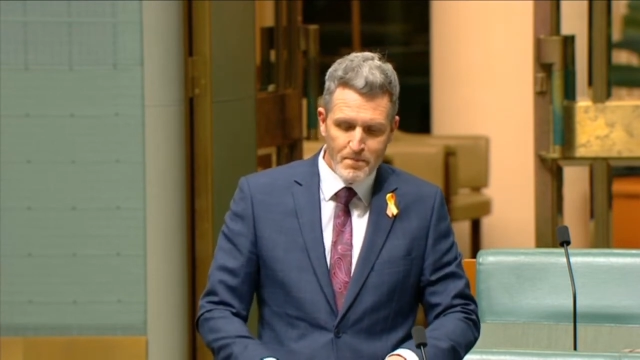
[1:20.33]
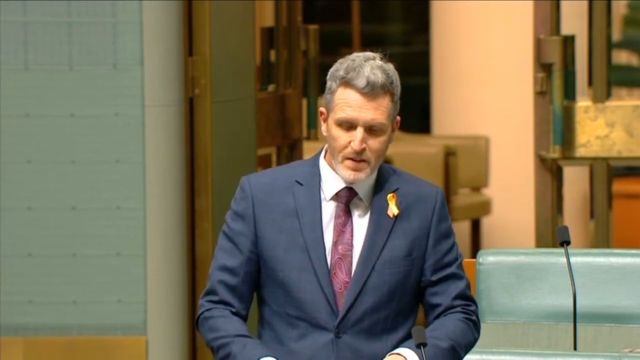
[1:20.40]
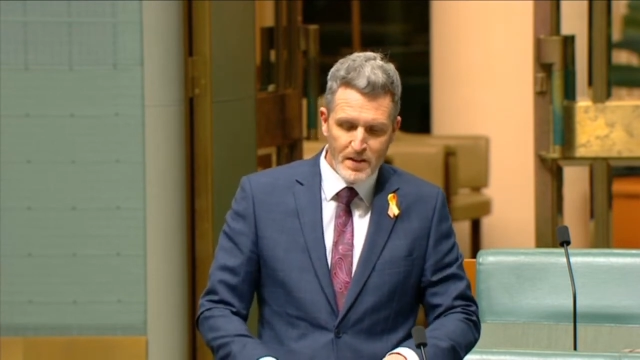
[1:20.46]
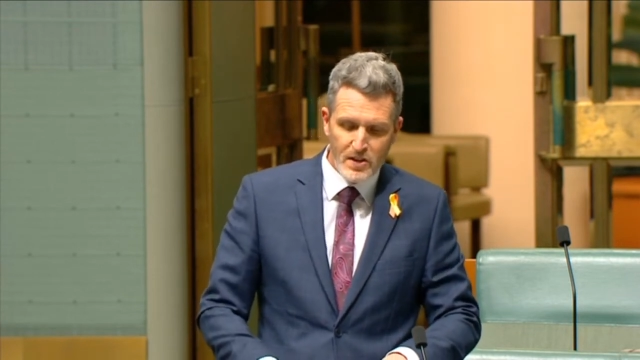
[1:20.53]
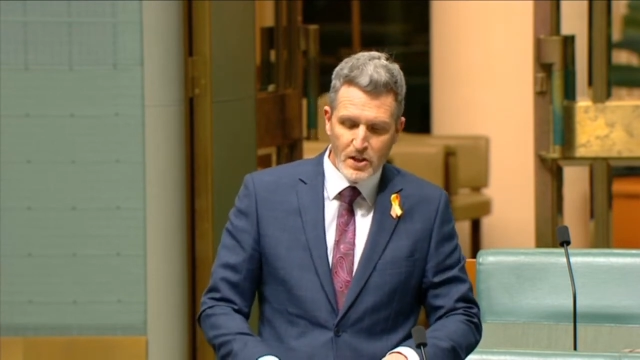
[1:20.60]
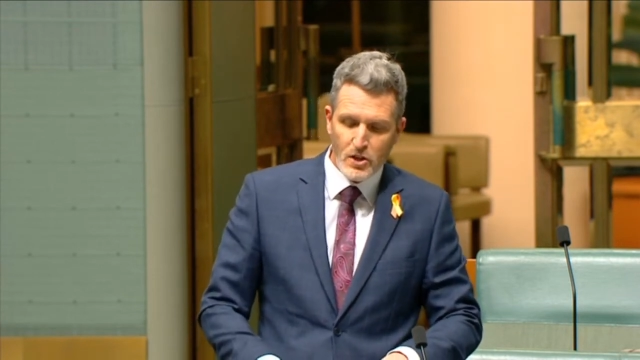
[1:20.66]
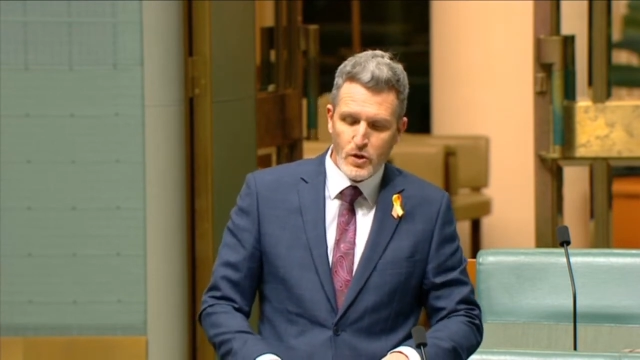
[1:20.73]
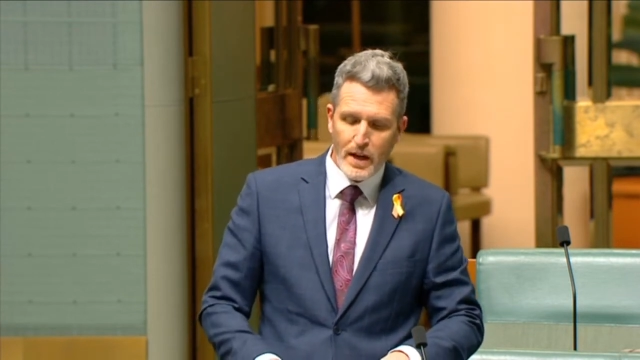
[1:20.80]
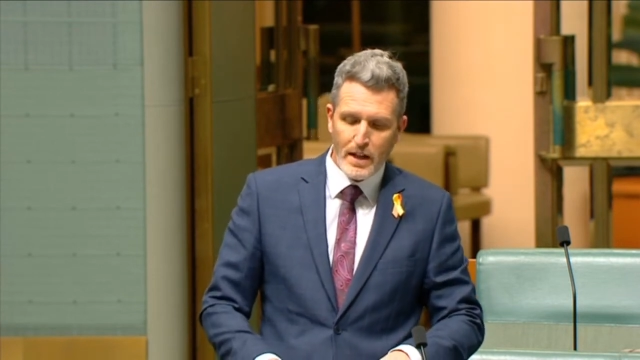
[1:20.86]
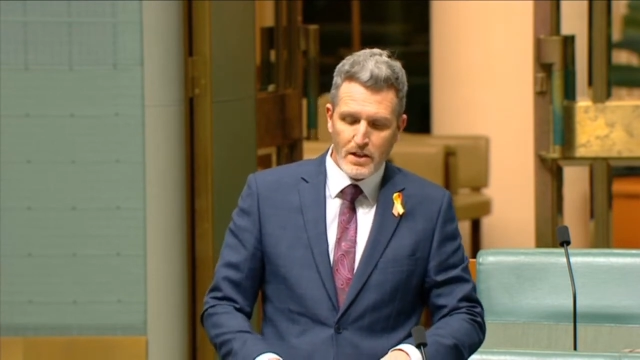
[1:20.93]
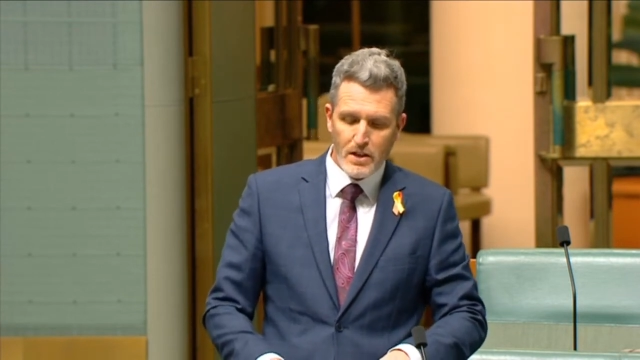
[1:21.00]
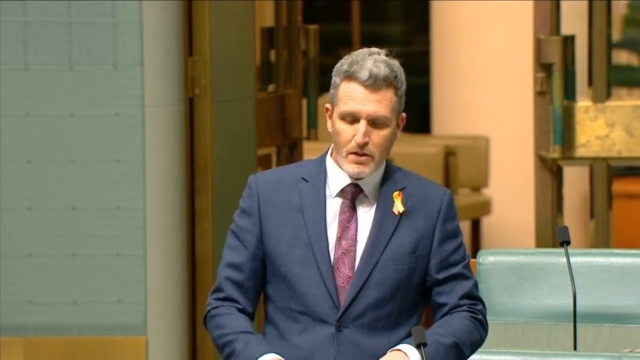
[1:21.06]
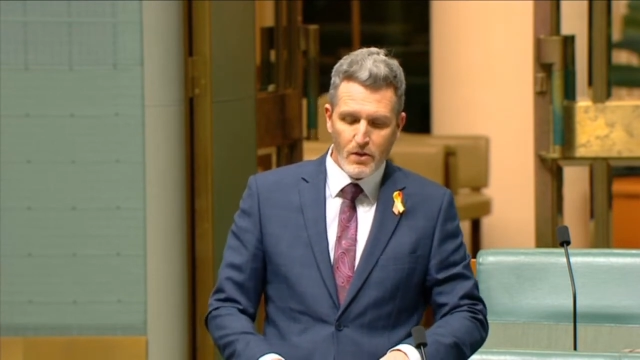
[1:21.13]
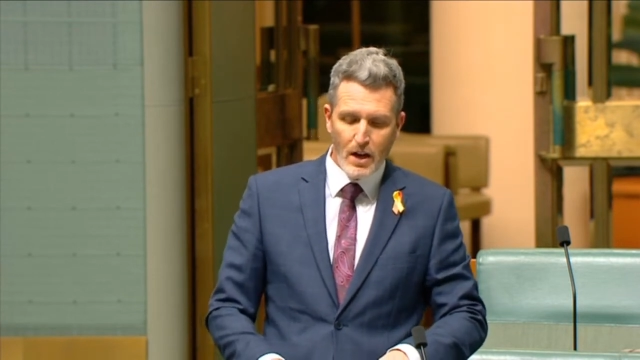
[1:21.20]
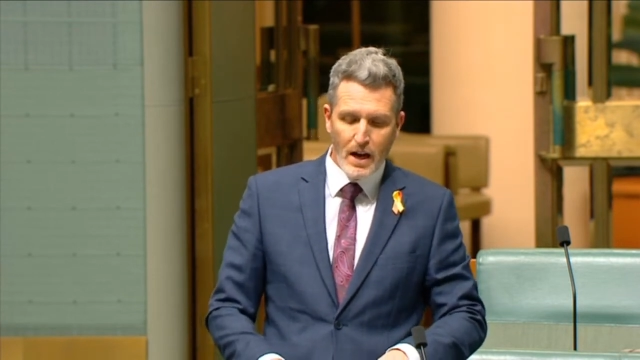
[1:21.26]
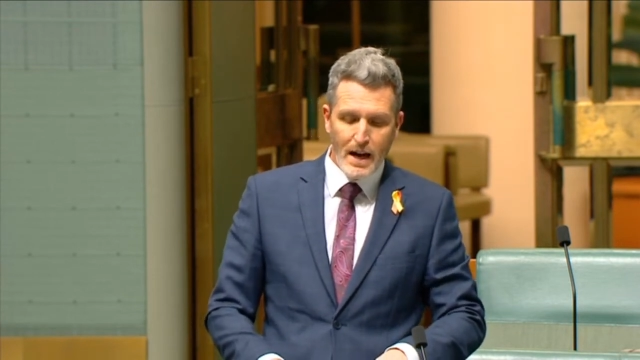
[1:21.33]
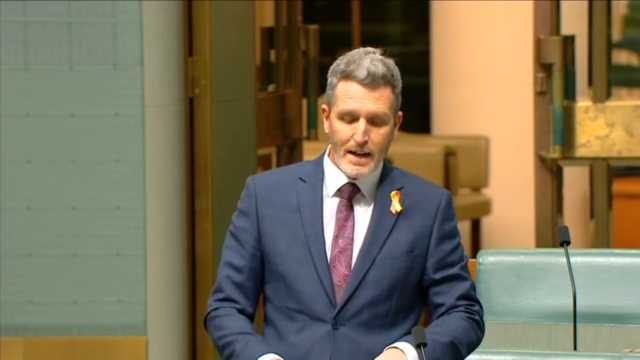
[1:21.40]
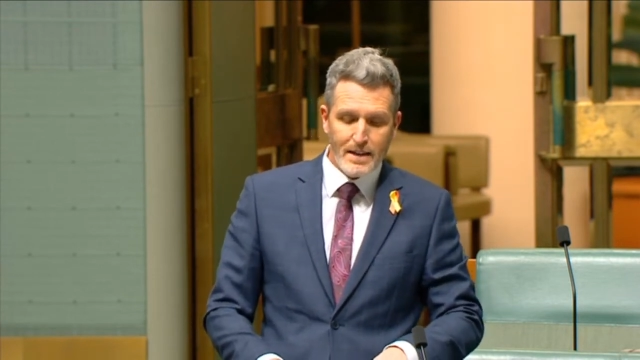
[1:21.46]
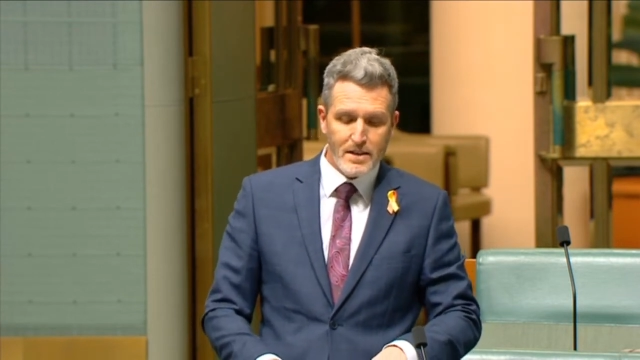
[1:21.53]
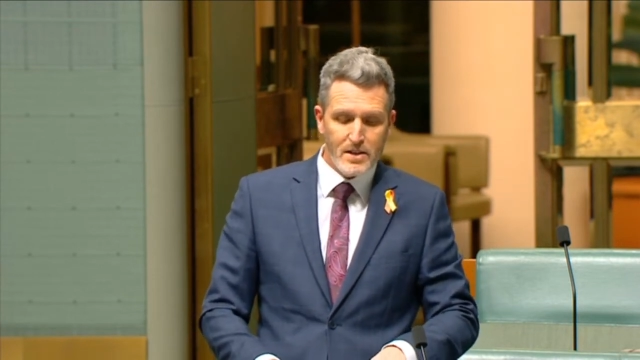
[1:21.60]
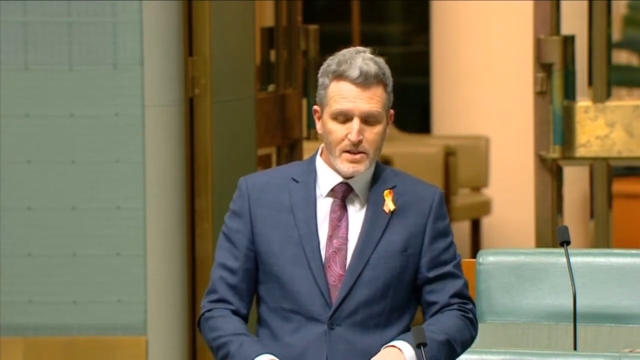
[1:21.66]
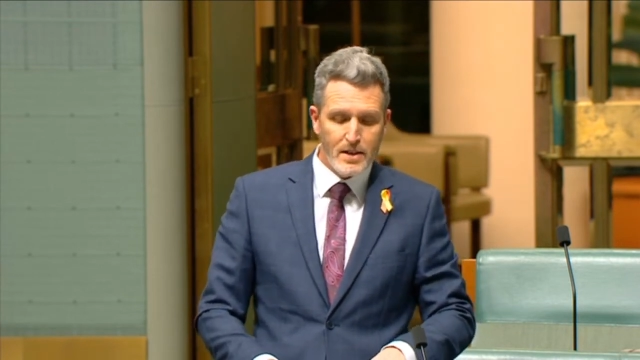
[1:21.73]
the centrality of the
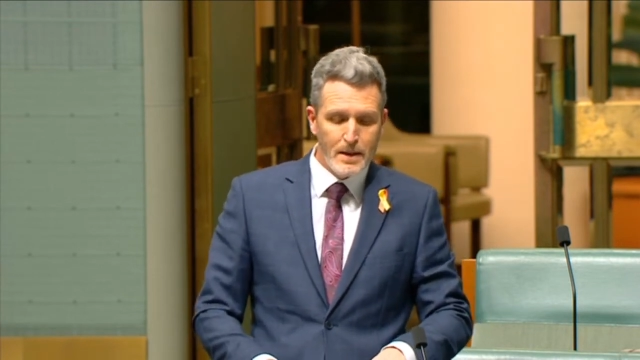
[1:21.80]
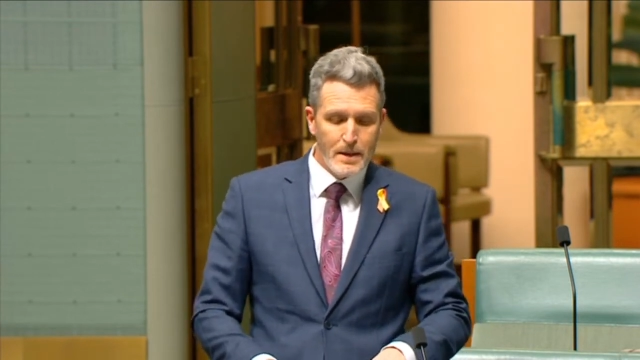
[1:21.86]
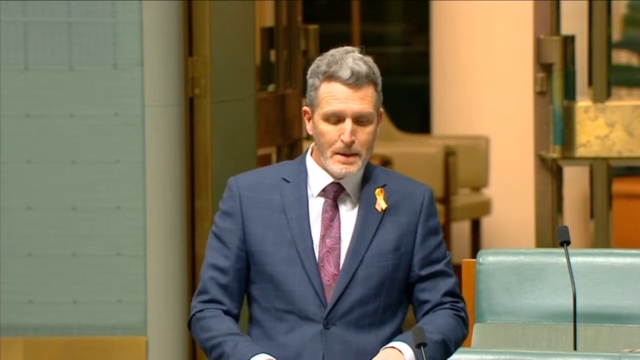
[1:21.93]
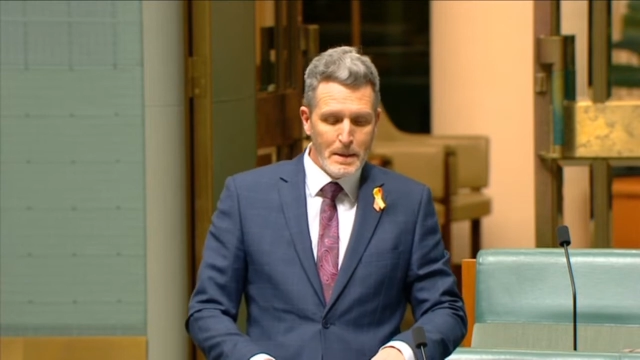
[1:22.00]
artist,